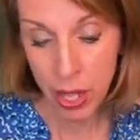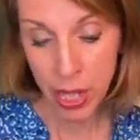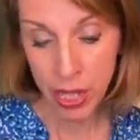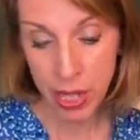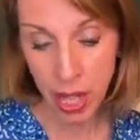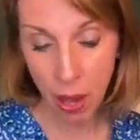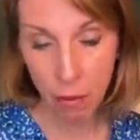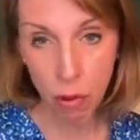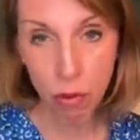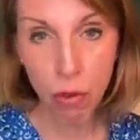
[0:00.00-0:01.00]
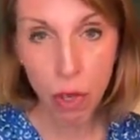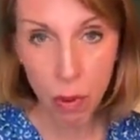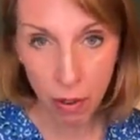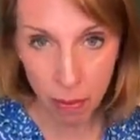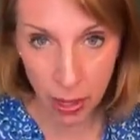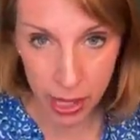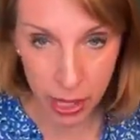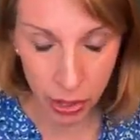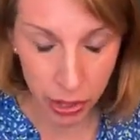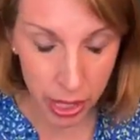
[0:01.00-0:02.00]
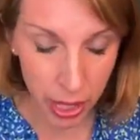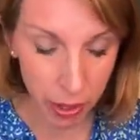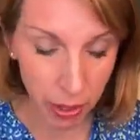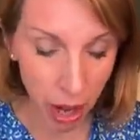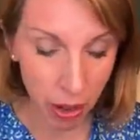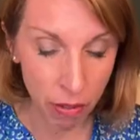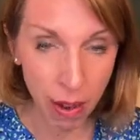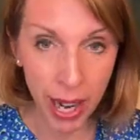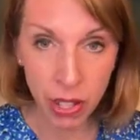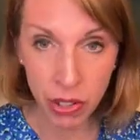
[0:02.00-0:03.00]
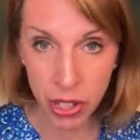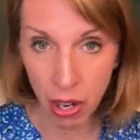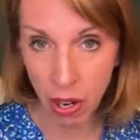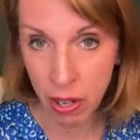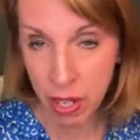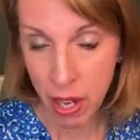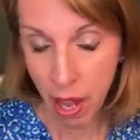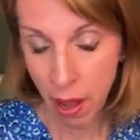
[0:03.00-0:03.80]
these group of muscles that are around our